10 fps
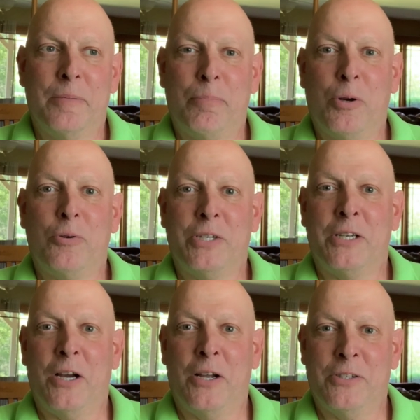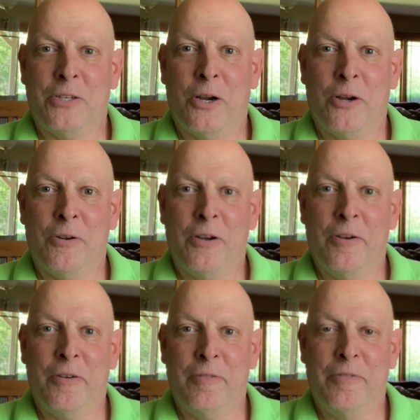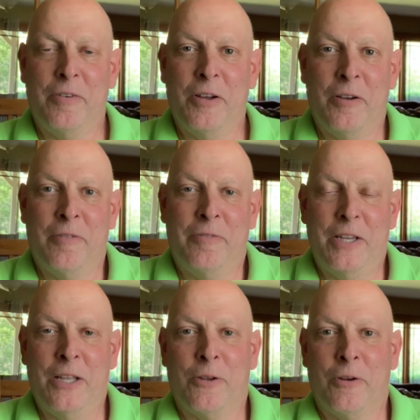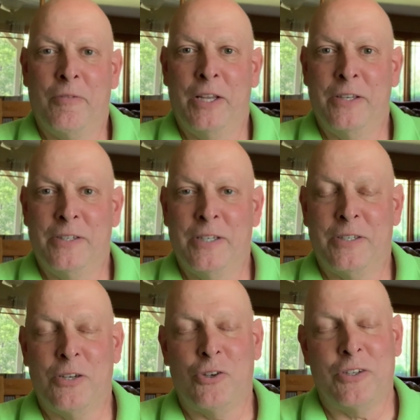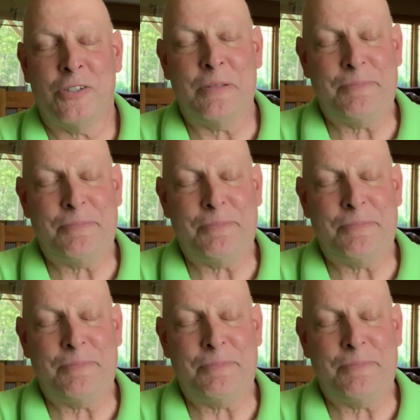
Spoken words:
pros and cons are of either of these decisions.